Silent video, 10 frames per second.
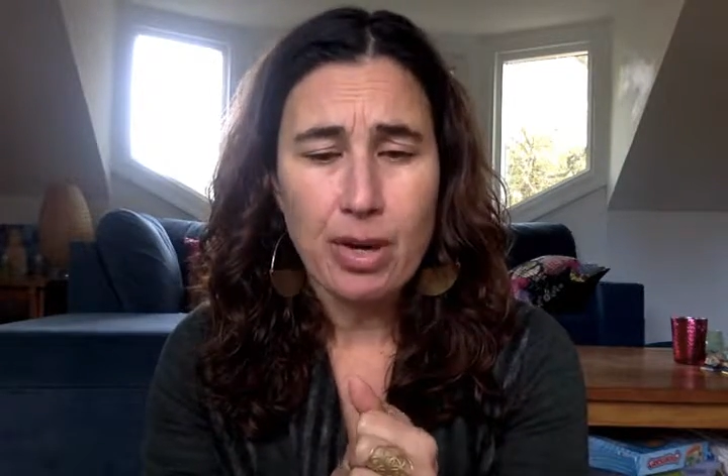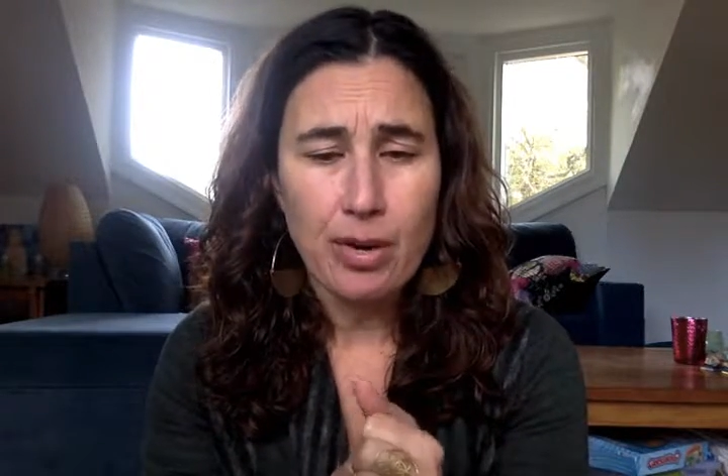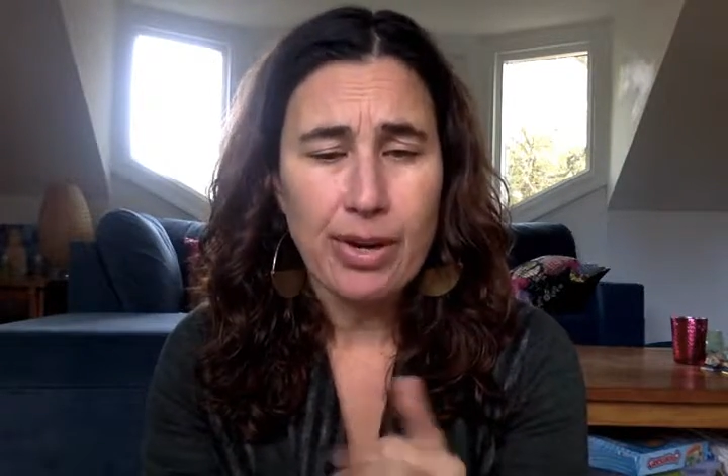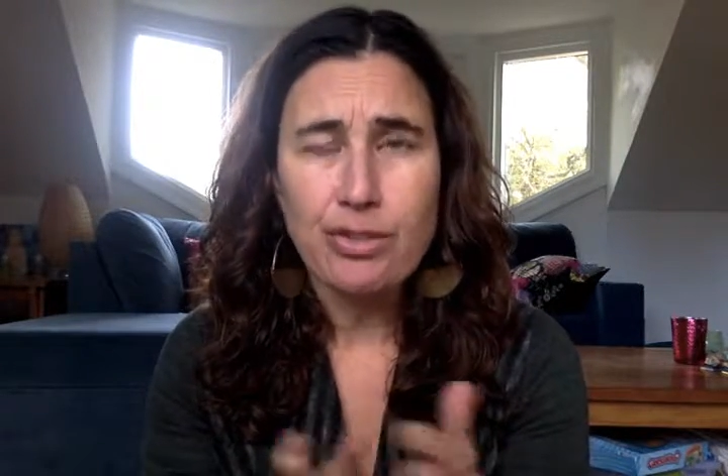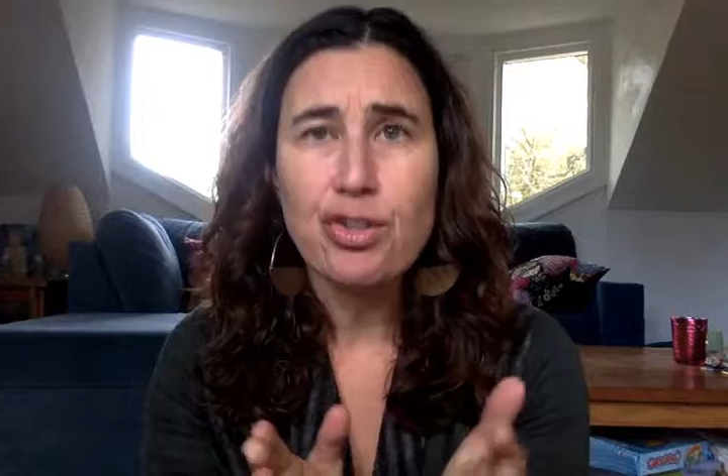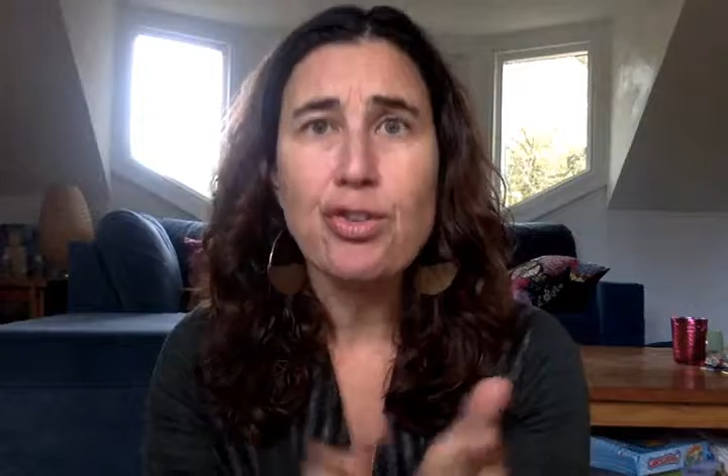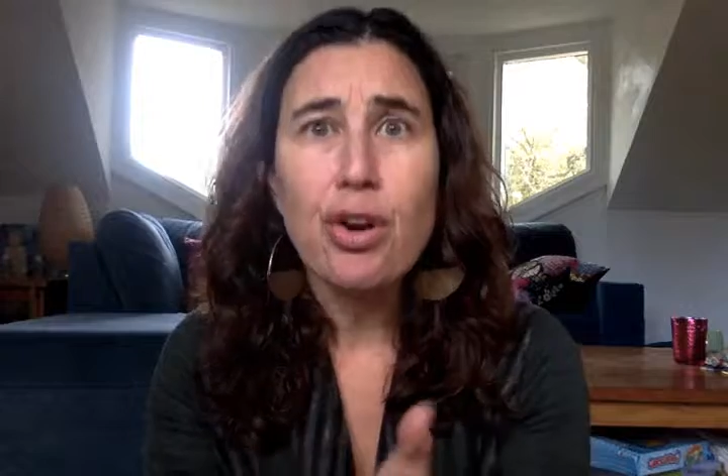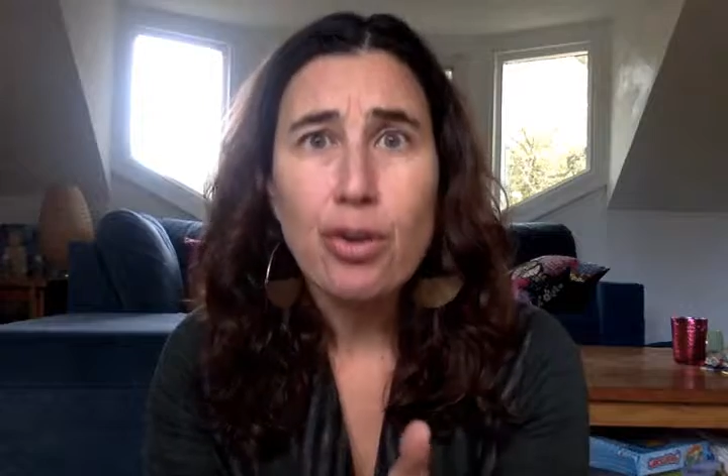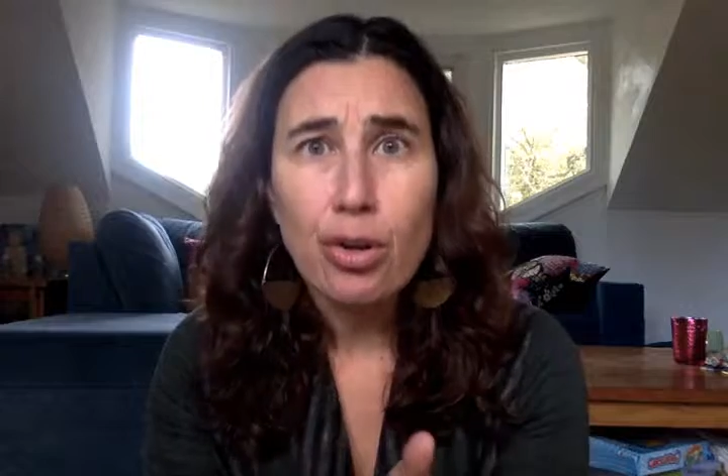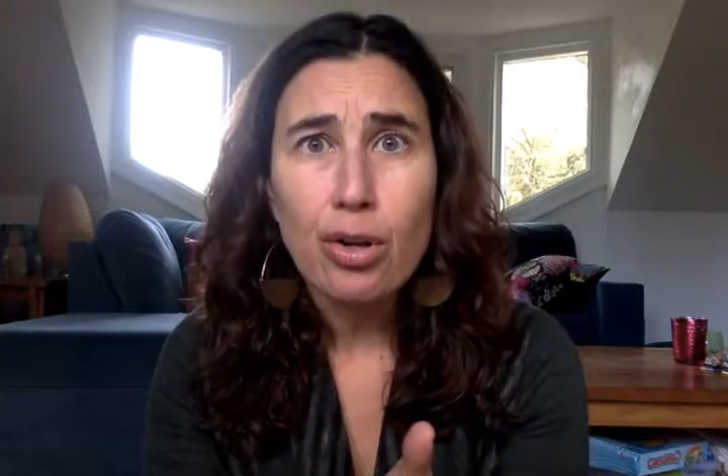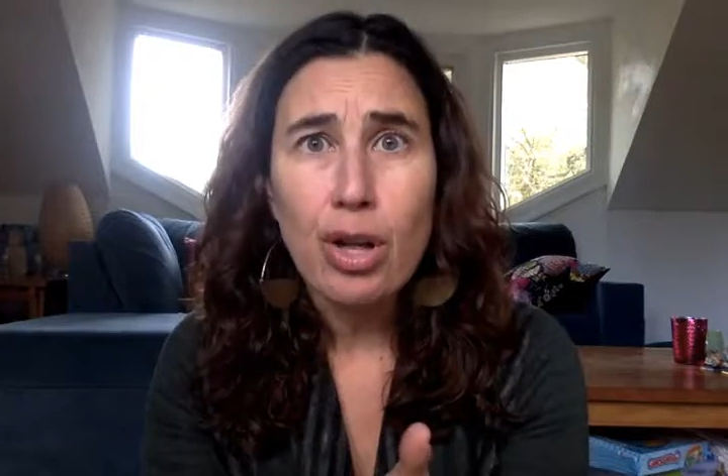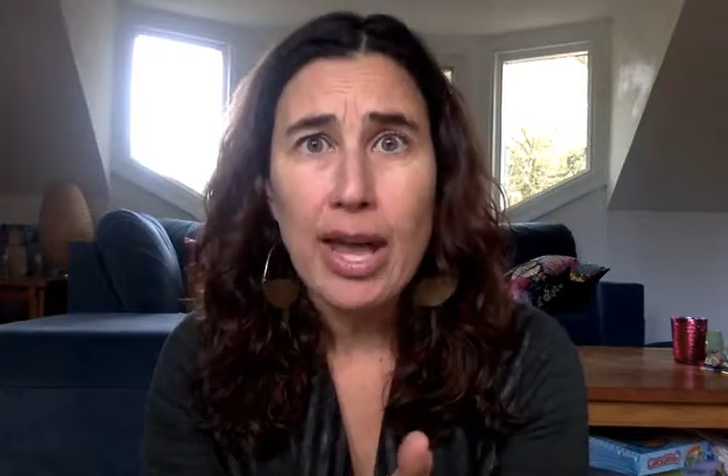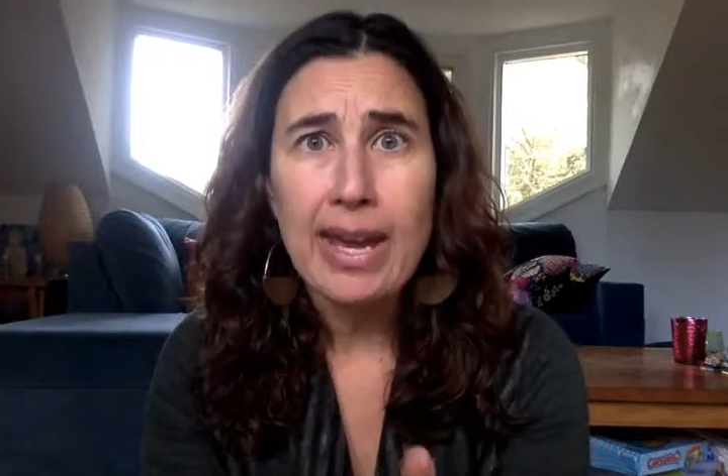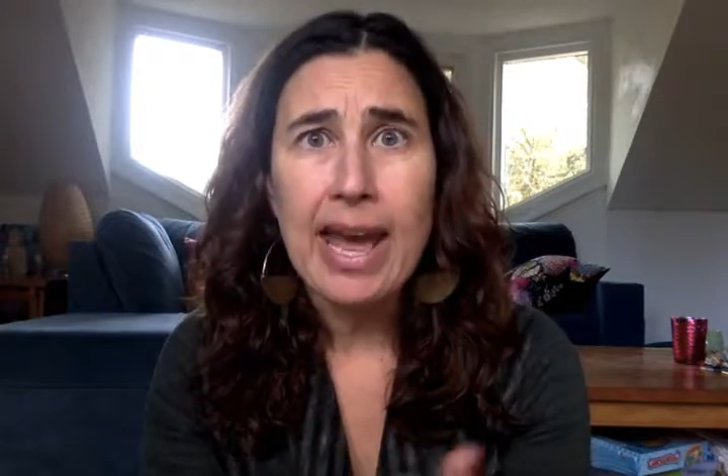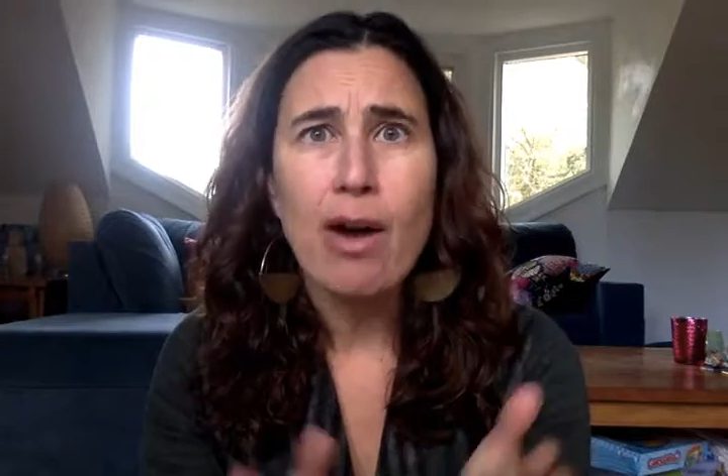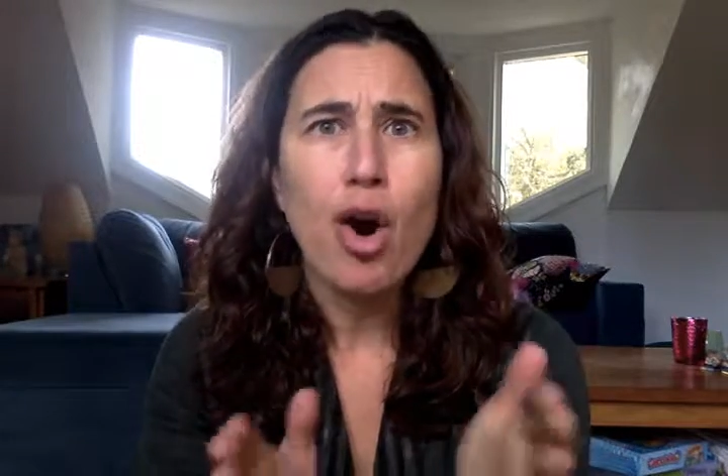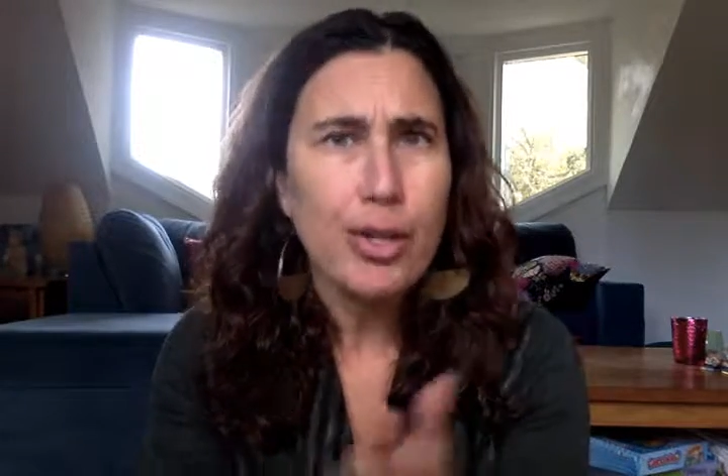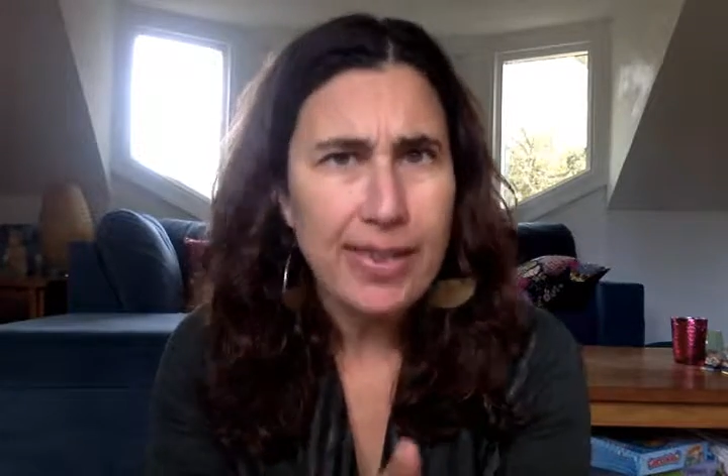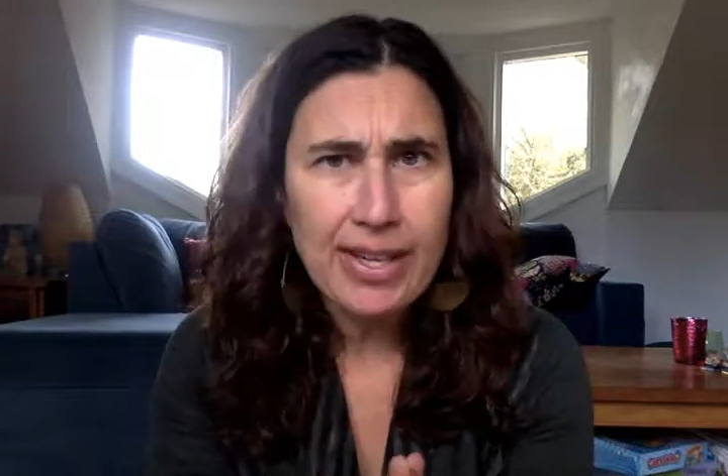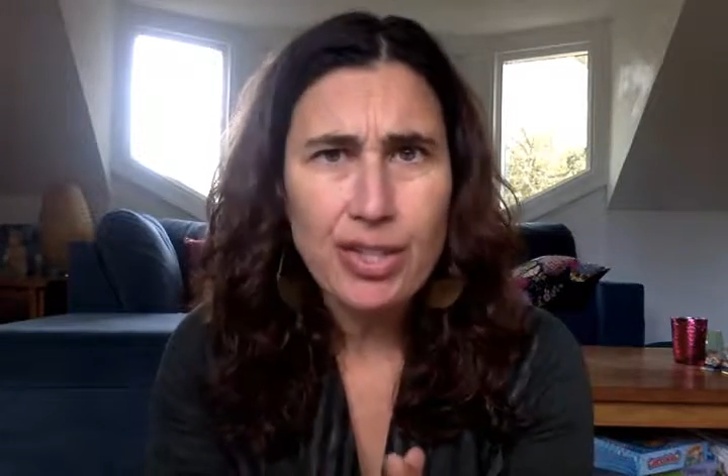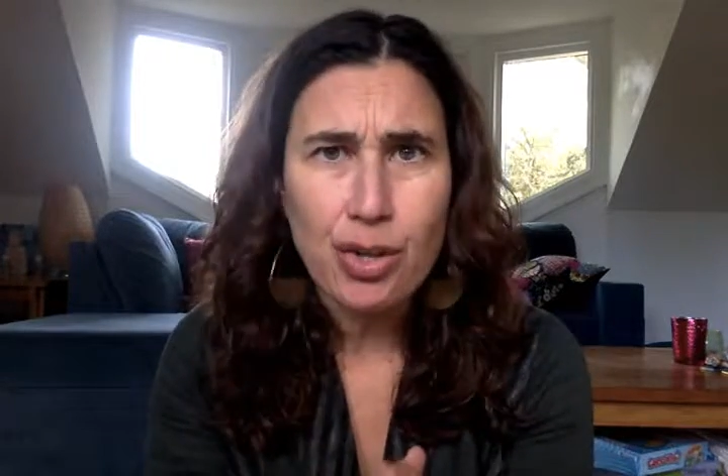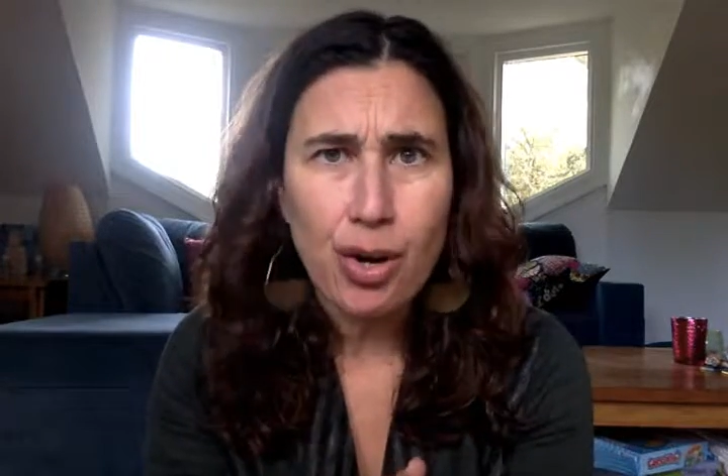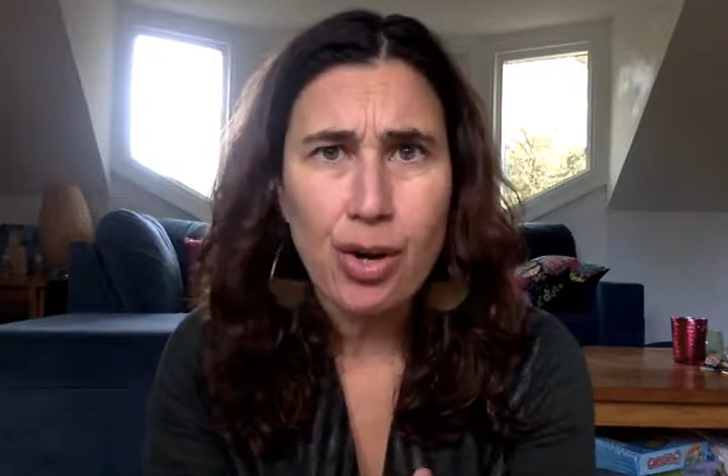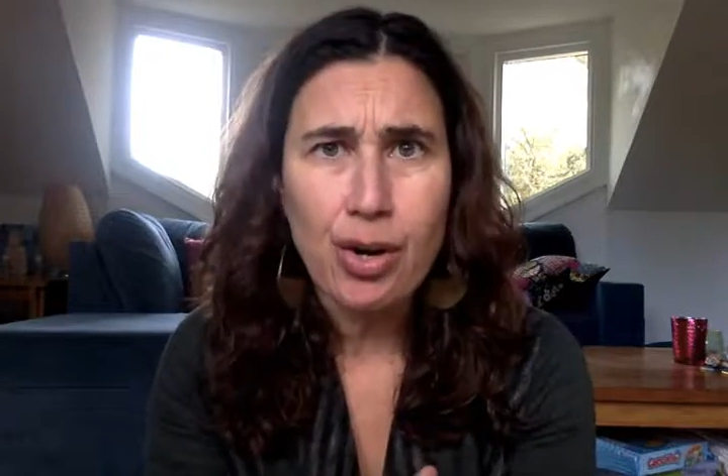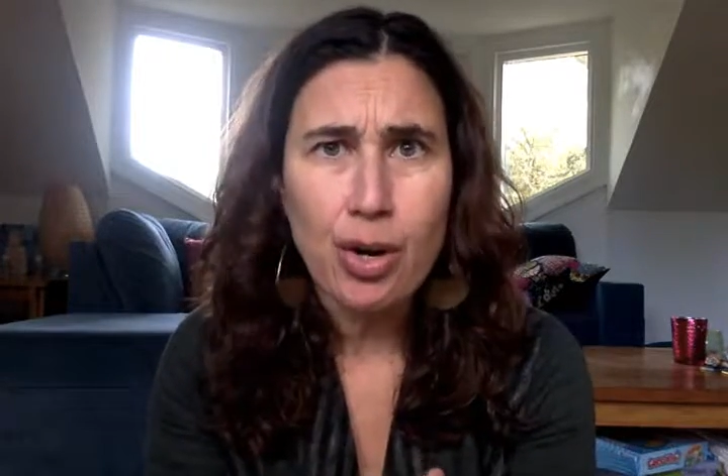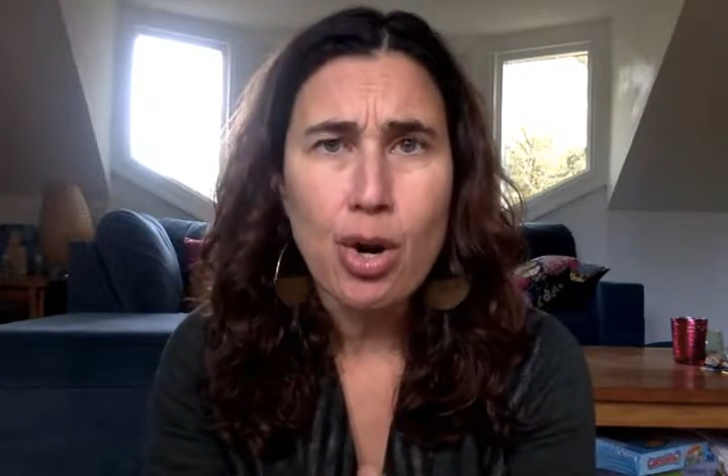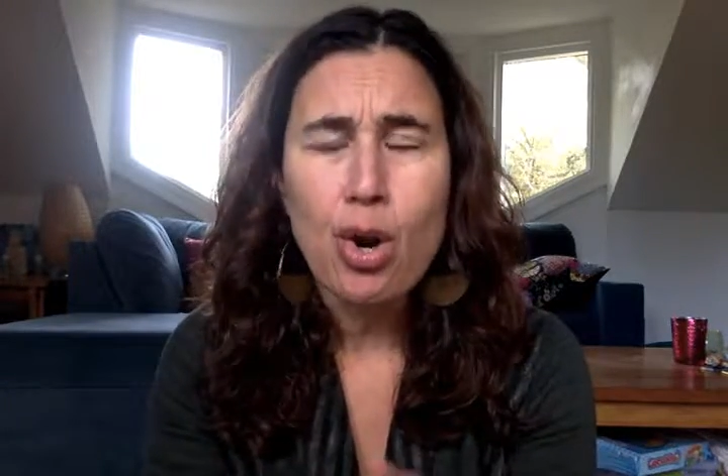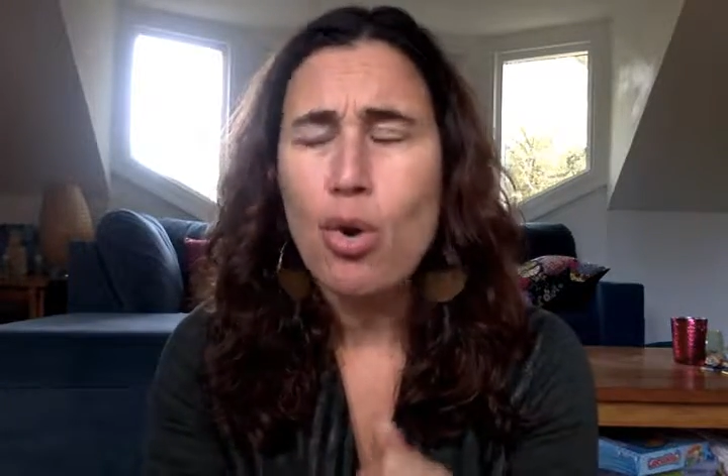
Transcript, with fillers: around struggle and how hard things are,